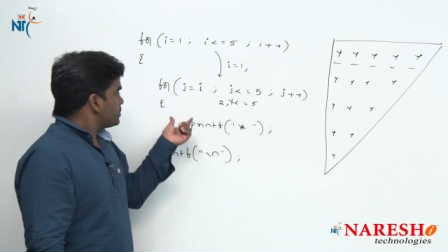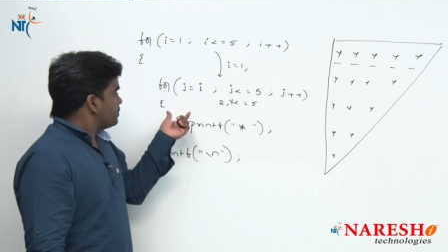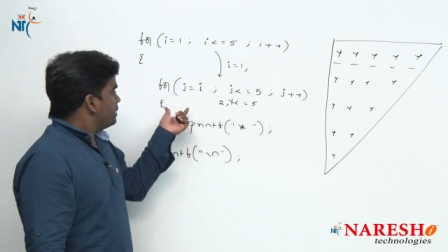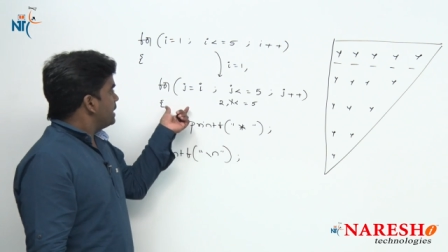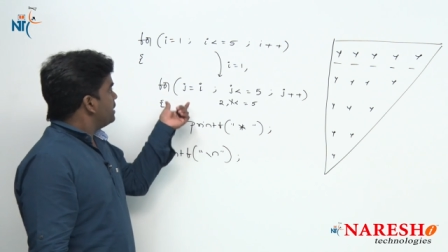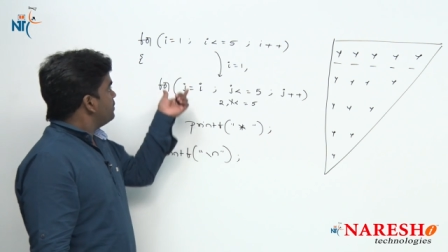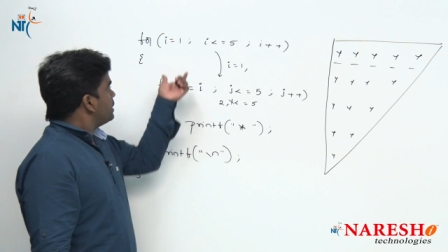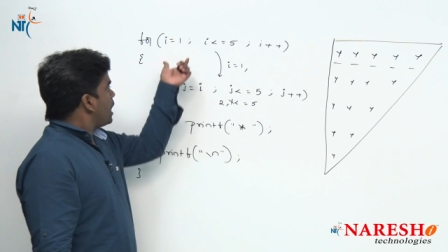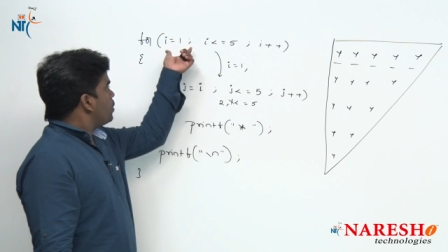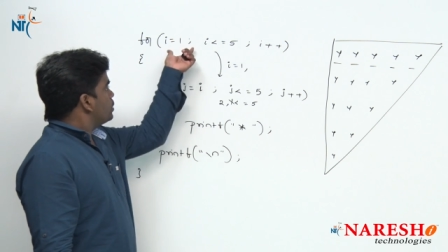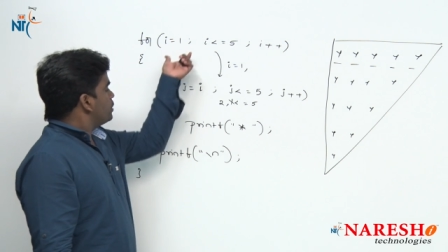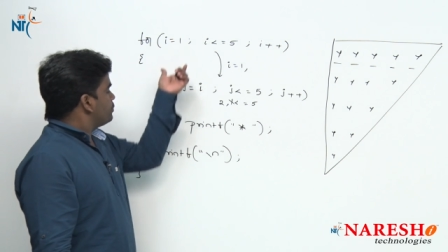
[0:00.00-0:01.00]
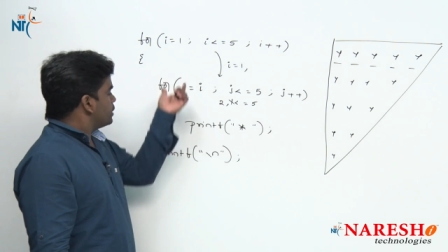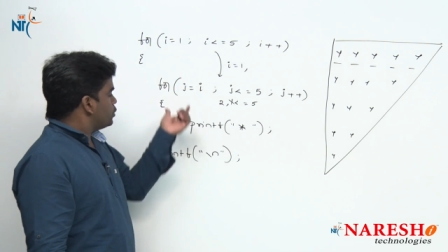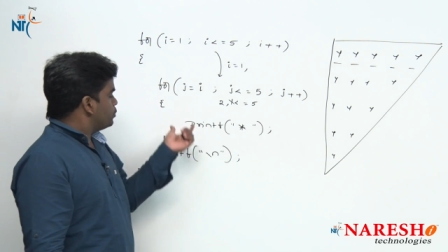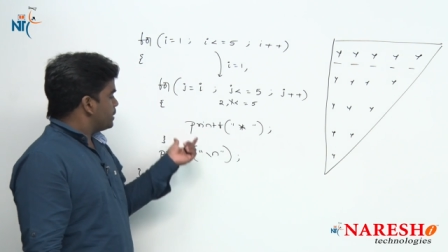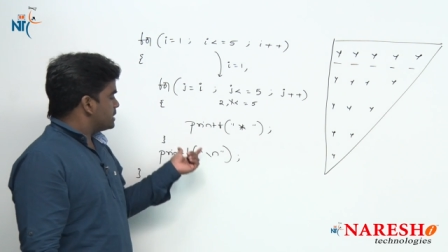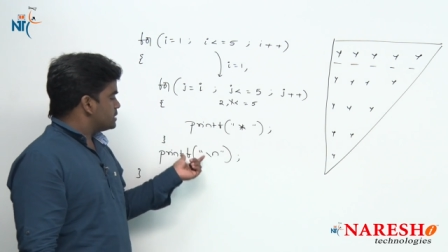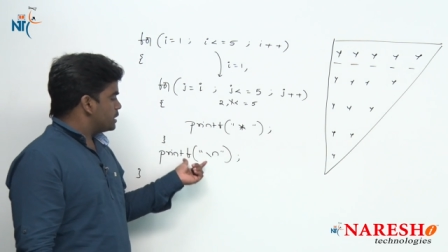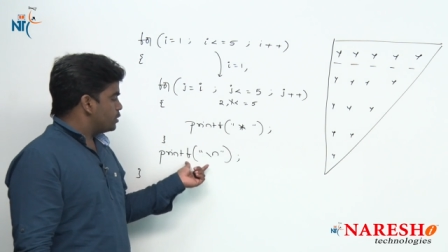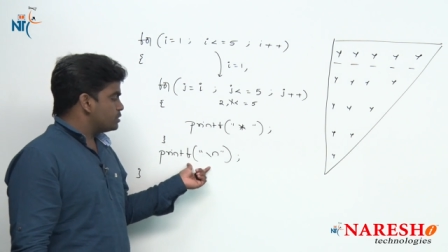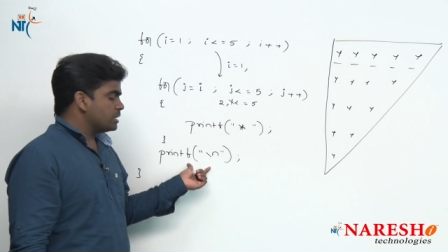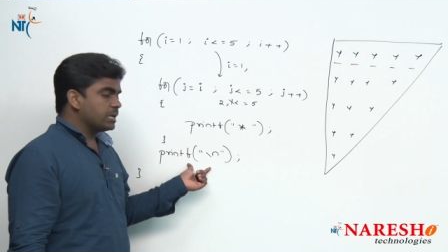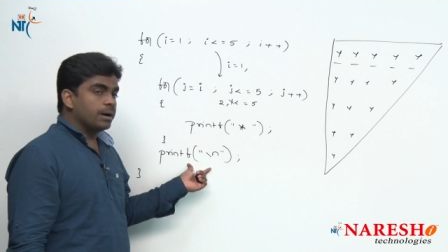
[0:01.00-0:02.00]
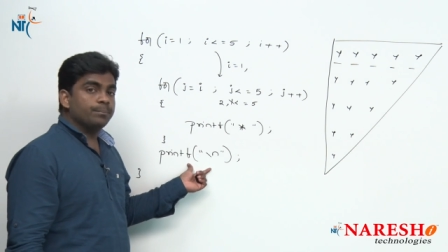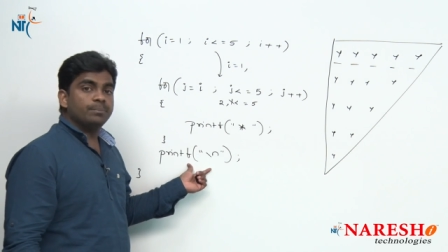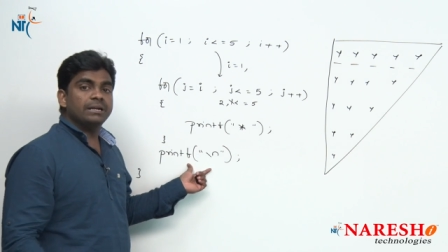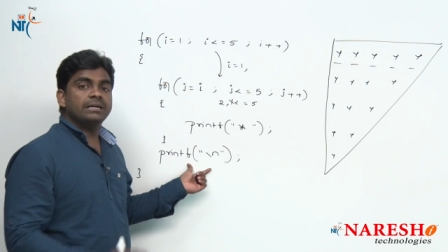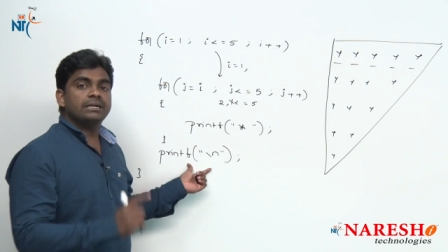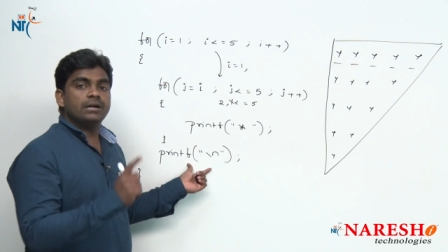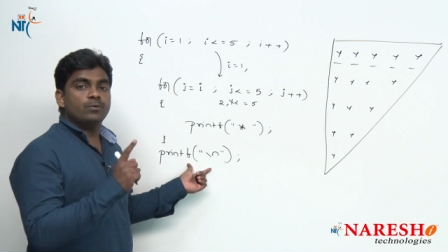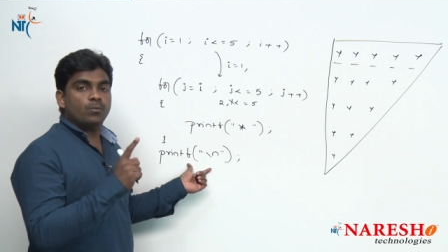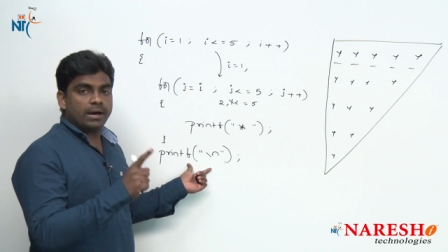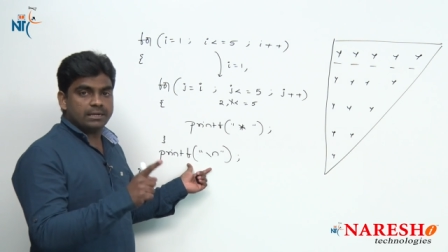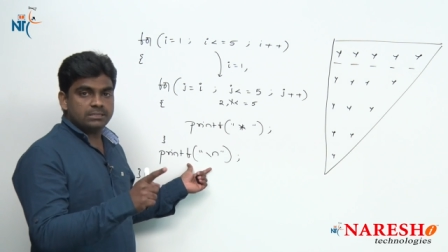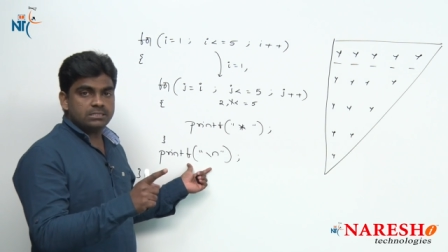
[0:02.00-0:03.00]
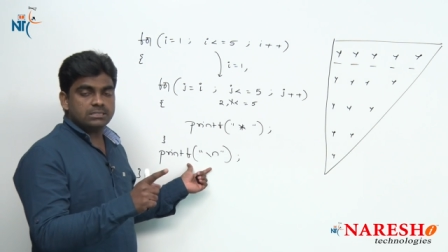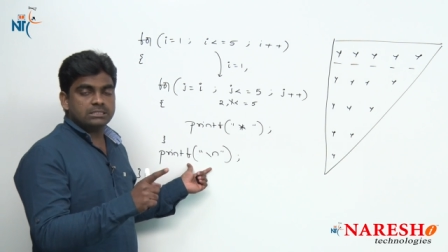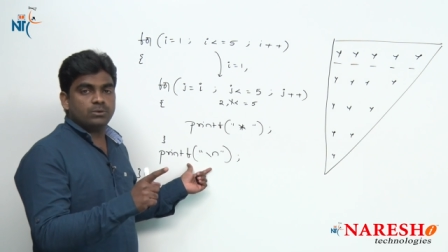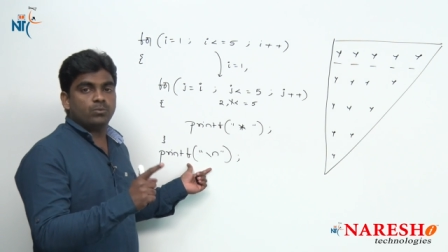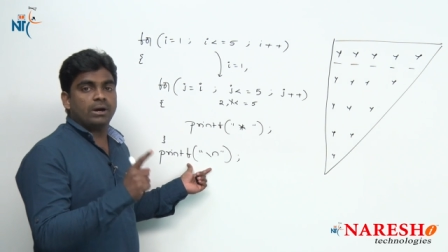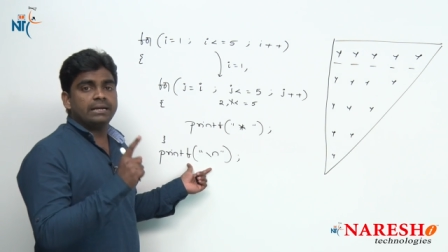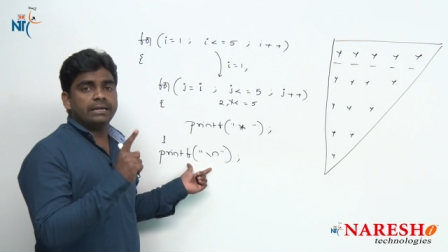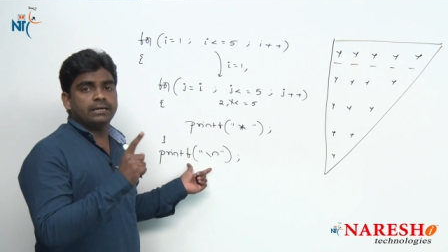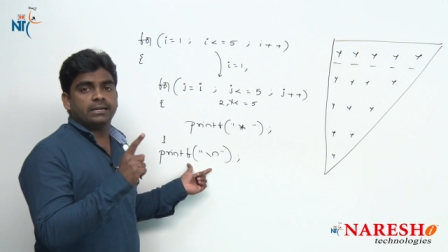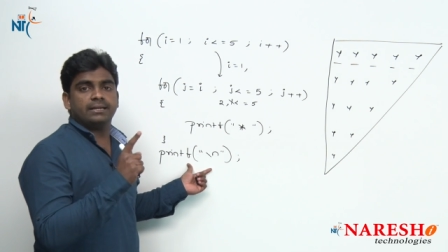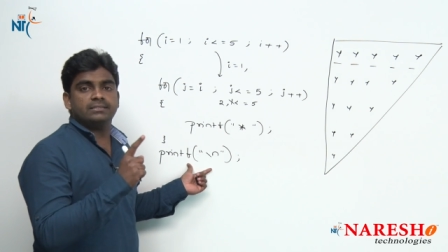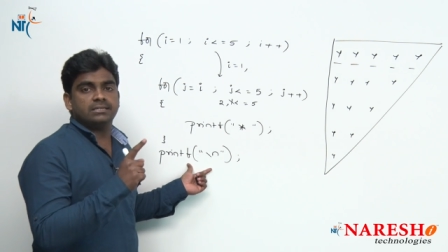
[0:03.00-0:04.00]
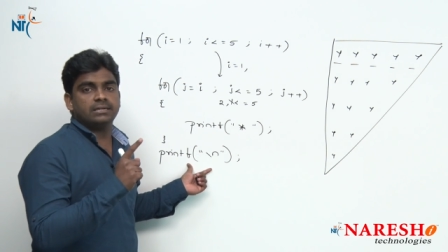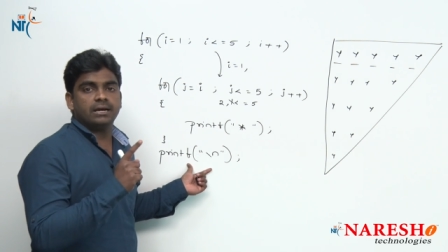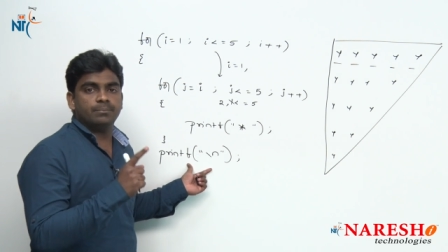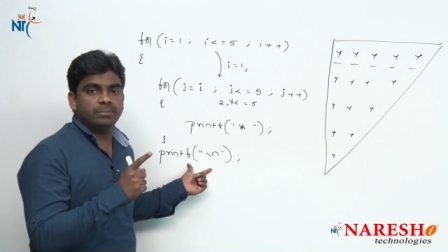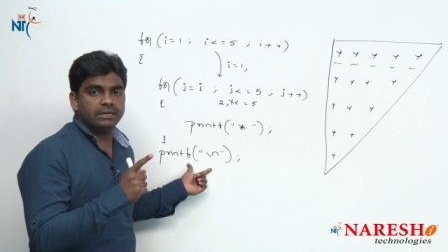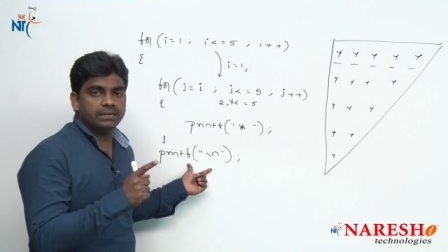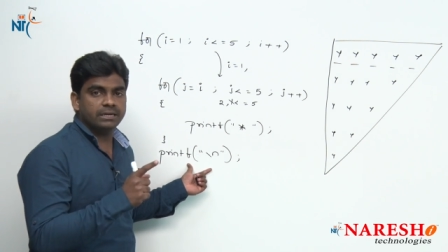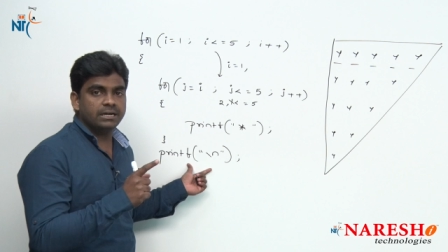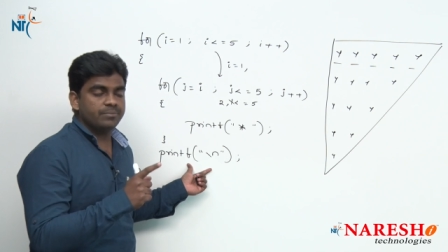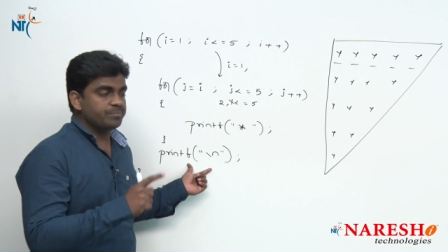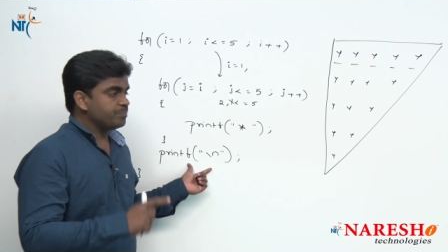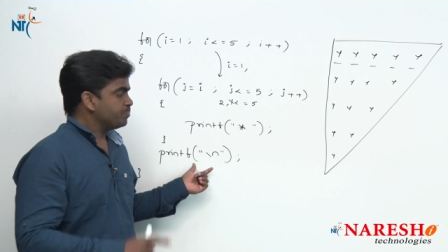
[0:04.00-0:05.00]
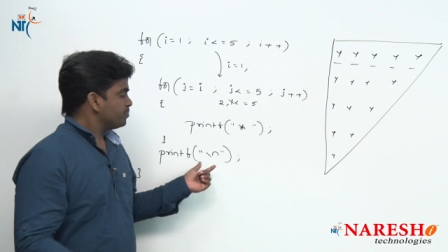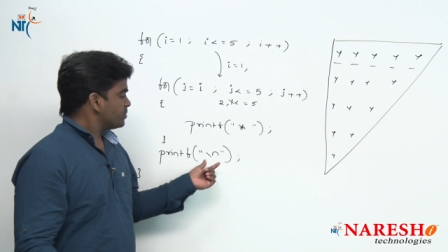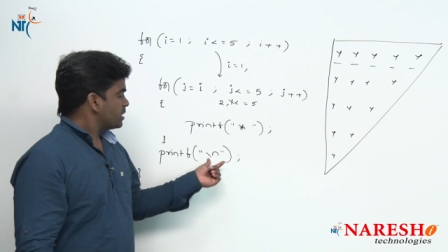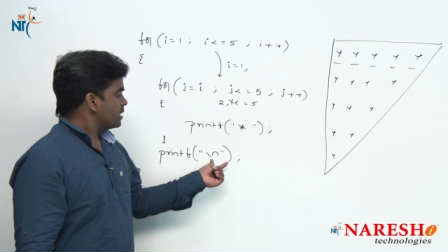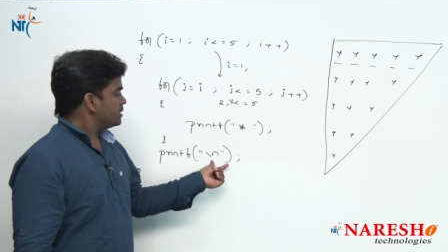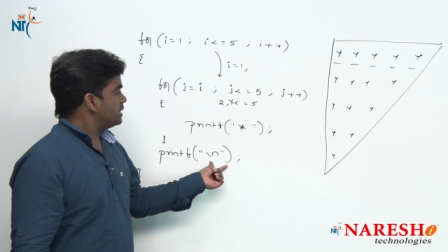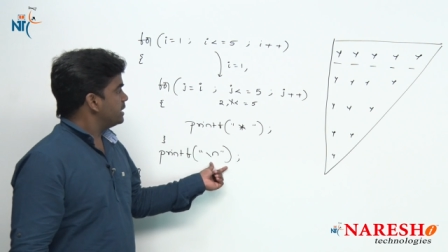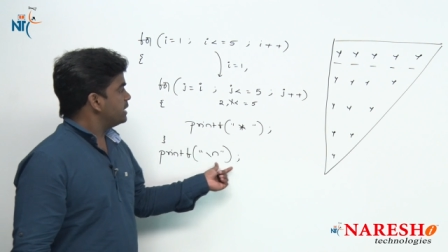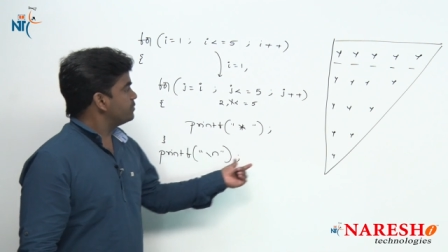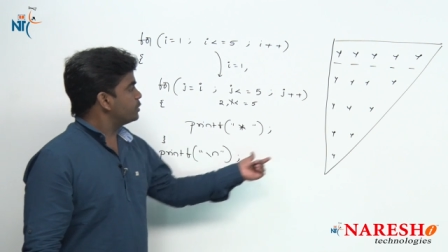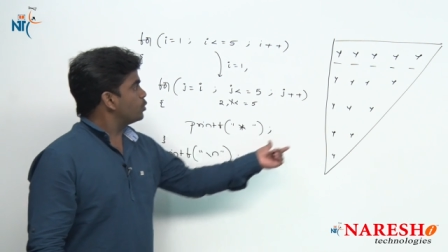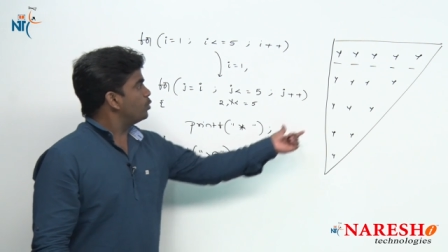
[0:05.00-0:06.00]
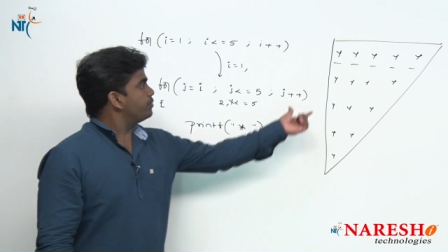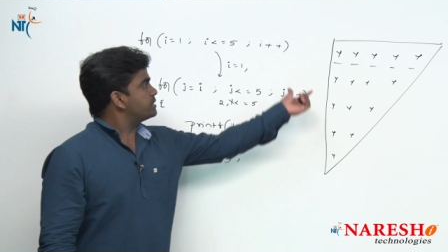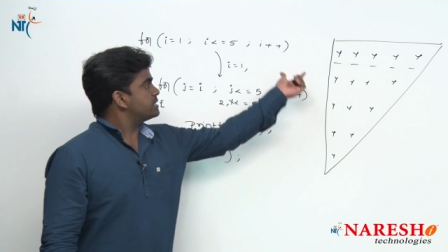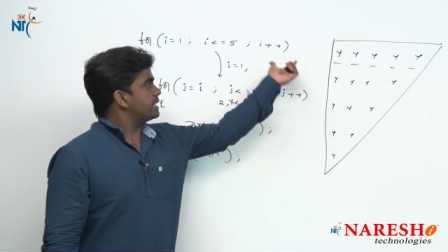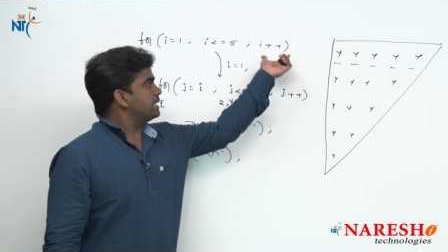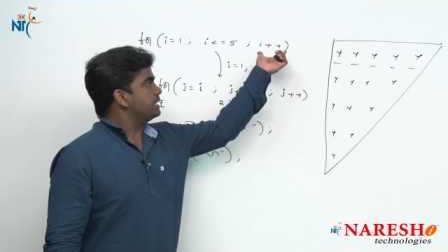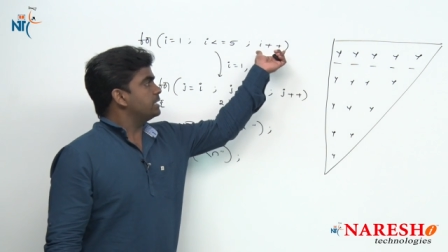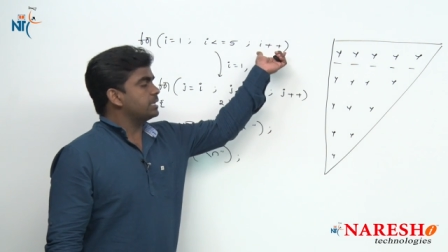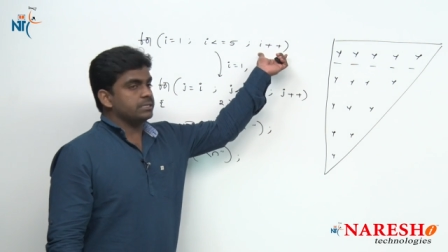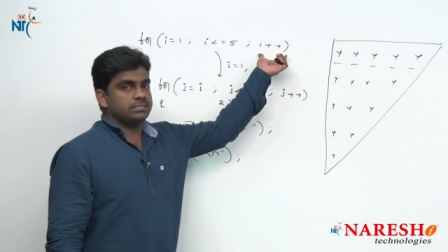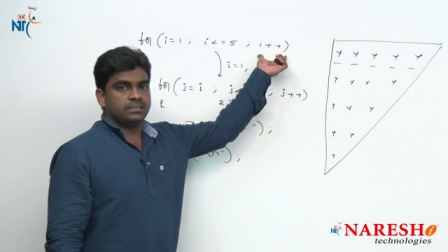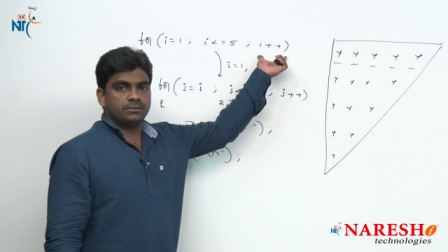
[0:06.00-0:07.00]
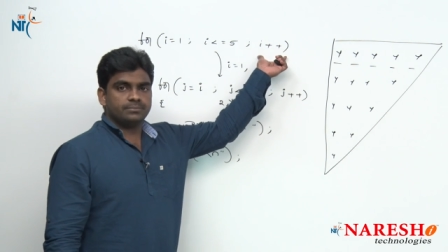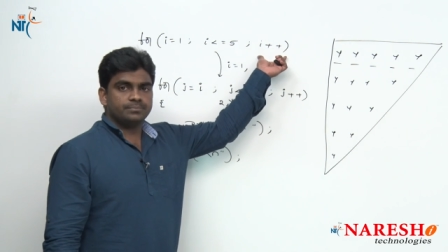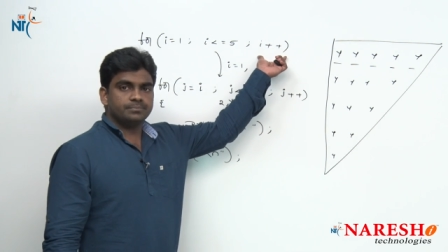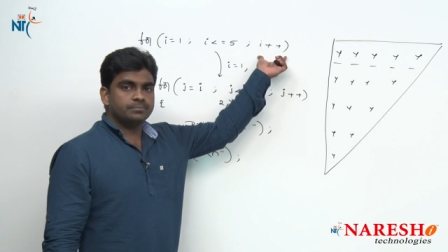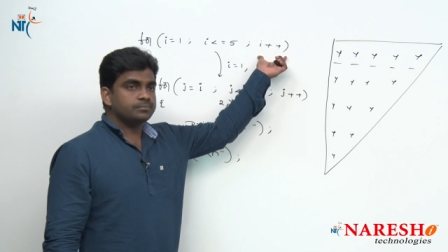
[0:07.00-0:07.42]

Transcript: Whenever outer for loop execution completed once, one iteration completed, then it will go for second iteration.